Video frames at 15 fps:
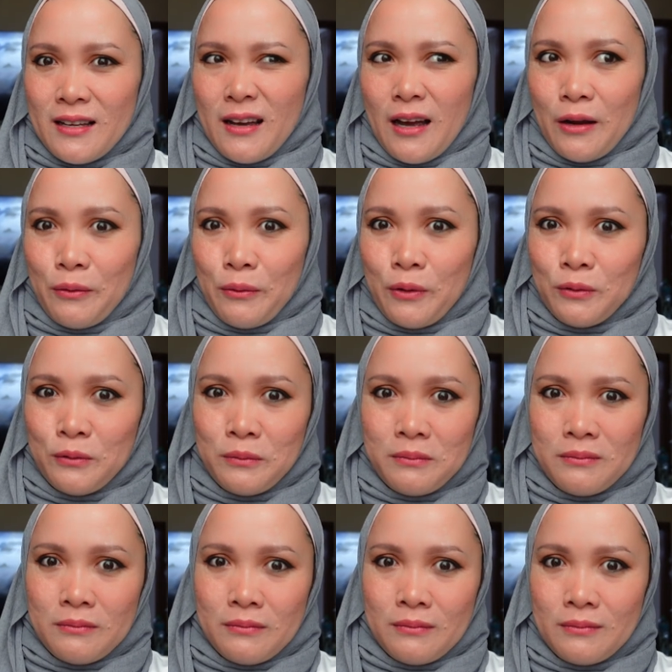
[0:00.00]
I won't
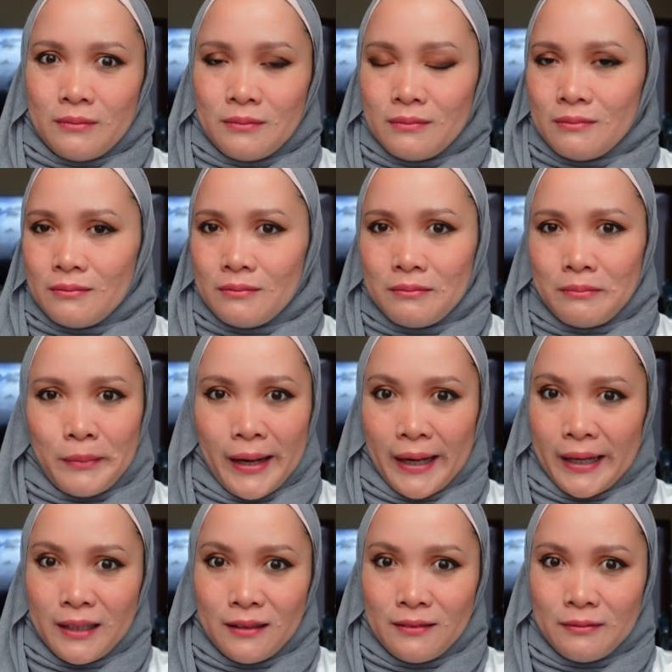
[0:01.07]

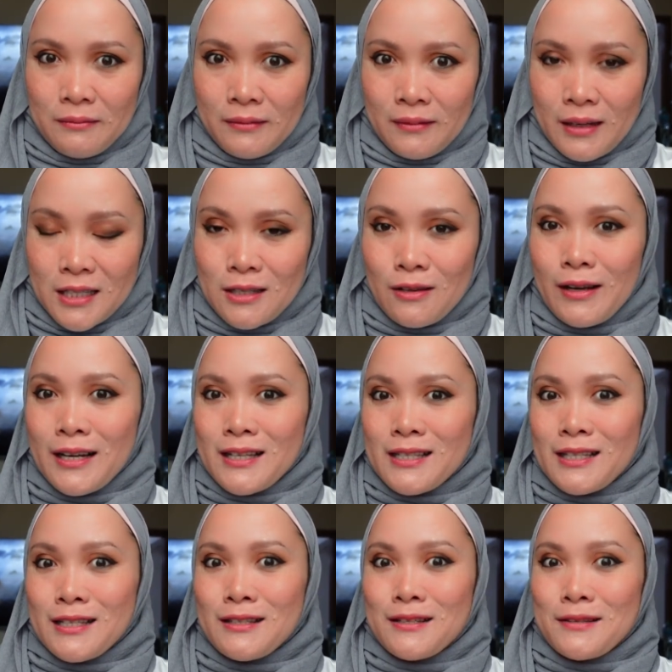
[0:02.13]
mind. As long as
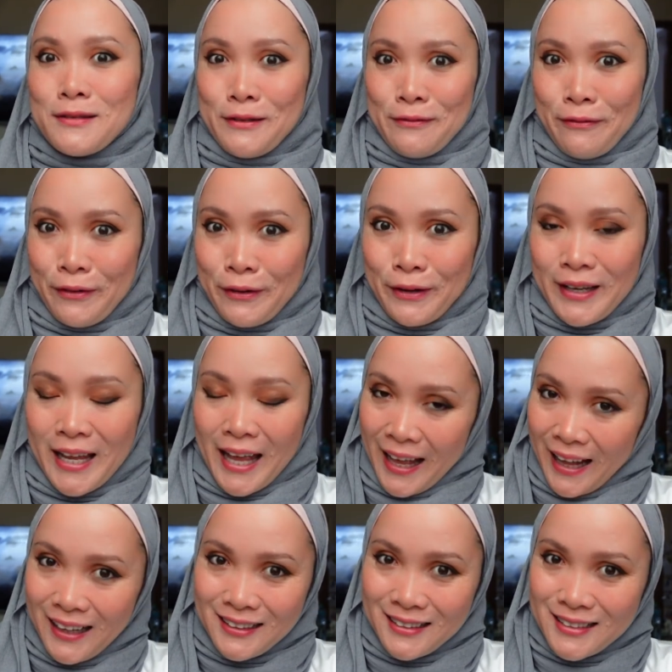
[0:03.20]
it's good for the
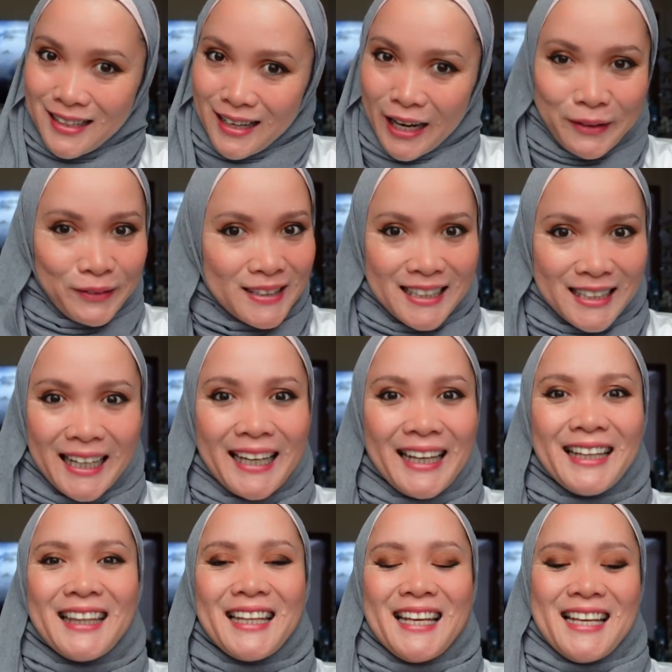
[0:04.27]
health, I will take
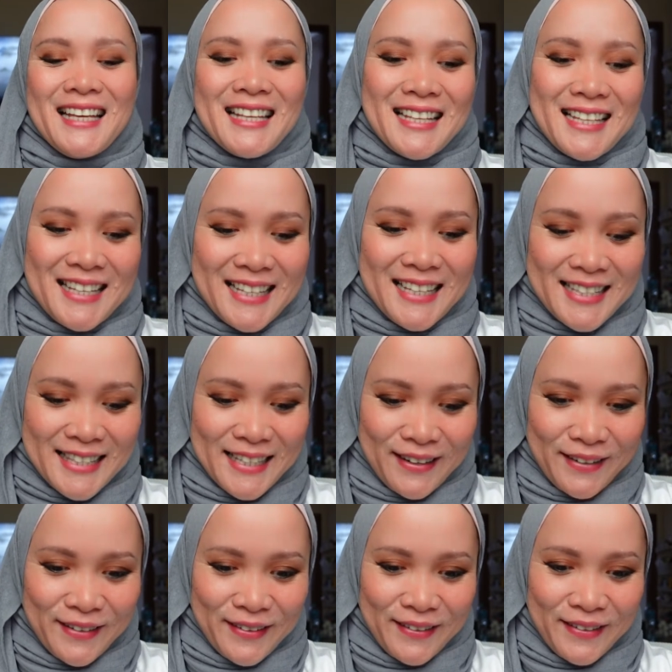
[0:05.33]
it.
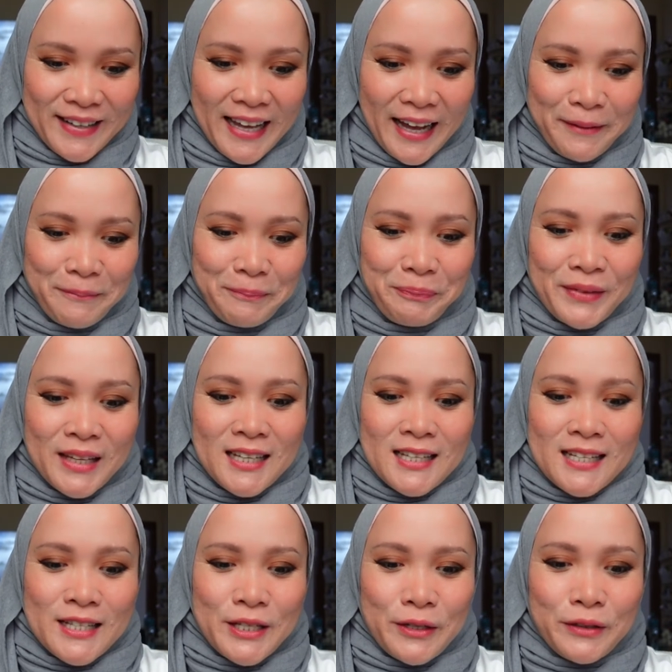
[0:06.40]
So yeah,
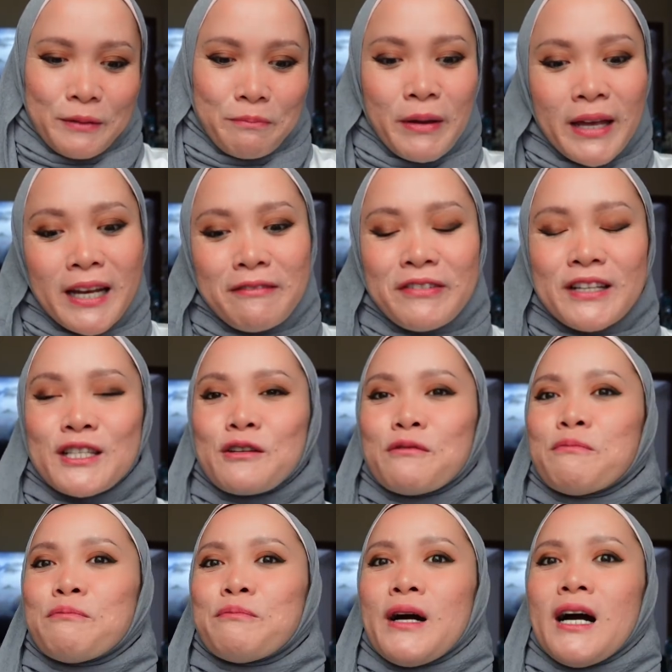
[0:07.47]
so the benefits of